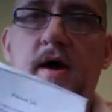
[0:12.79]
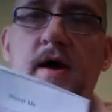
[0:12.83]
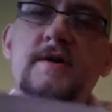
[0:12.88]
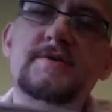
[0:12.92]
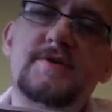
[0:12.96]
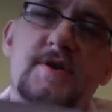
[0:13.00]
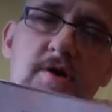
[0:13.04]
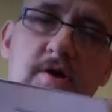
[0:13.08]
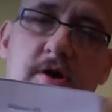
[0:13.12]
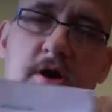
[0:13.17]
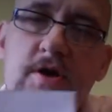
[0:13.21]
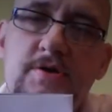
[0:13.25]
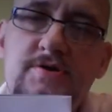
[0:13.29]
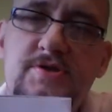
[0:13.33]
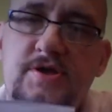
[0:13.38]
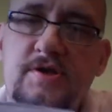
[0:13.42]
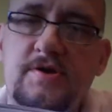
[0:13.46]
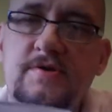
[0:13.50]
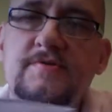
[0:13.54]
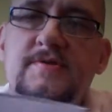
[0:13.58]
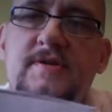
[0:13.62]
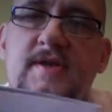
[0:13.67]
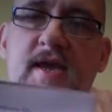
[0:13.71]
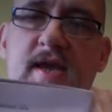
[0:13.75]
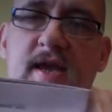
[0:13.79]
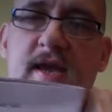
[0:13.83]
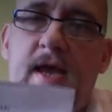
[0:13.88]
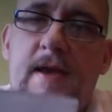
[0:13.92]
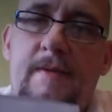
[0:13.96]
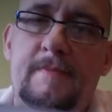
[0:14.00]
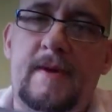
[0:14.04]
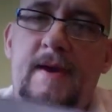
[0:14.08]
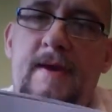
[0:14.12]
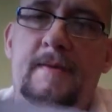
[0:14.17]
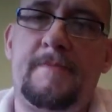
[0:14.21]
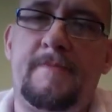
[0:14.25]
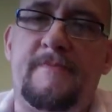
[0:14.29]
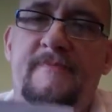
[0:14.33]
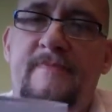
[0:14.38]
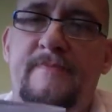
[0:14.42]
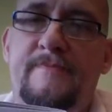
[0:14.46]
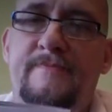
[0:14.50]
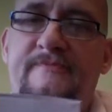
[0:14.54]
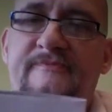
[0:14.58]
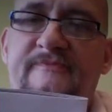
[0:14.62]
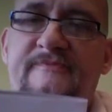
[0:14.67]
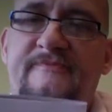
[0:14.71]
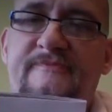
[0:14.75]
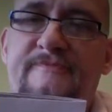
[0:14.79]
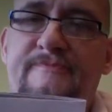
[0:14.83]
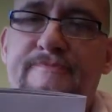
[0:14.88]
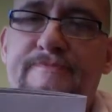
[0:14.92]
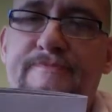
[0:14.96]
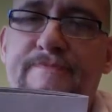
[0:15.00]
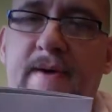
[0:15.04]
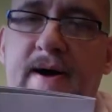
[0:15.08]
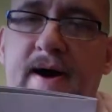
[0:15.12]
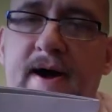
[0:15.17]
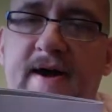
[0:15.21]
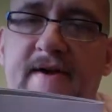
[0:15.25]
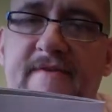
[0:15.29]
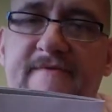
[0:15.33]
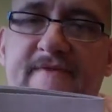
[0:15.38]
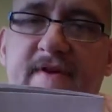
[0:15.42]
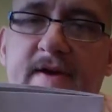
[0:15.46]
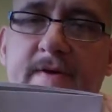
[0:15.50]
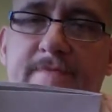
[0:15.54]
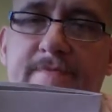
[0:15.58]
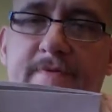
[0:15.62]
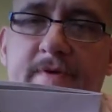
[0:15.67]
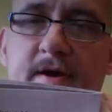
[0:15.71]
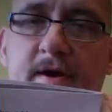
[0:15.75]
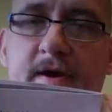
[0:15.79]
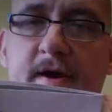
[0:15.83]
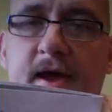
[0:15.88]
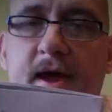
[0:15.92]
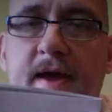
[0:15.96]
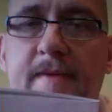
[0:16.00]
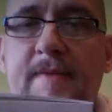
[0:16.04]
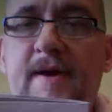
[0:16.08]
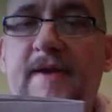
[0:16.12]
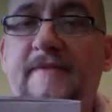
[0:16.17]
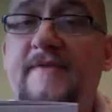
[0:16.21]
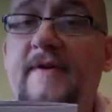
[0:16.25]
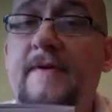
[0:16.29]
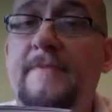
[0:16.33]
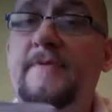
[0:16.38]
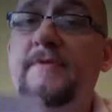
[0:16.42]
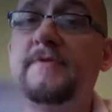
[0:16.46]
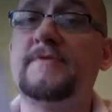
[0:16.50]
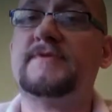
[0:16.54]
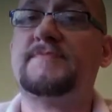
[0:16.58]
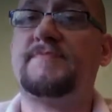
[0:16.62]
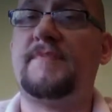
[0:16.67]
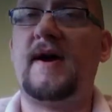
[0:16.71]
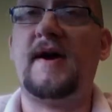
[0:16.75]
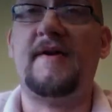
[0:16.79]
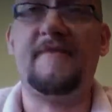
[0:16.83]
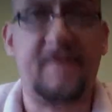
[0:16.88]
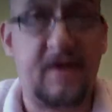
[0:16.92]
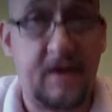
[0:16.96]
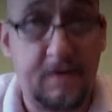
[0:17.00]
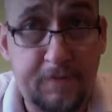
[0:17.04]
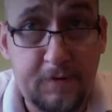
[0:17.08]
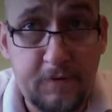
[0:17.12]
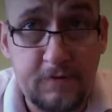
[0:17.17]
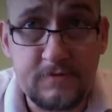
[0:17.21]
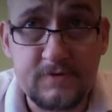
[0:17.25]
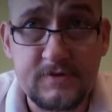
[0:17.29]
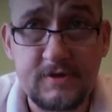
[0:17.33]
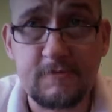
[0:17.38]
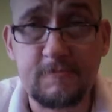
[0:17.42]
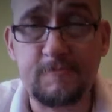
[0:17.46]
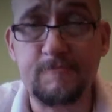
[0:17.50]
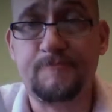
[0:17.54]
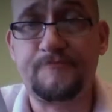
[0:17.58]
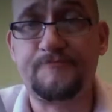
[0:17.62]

A JoCo juice, handmade vapors by vapors.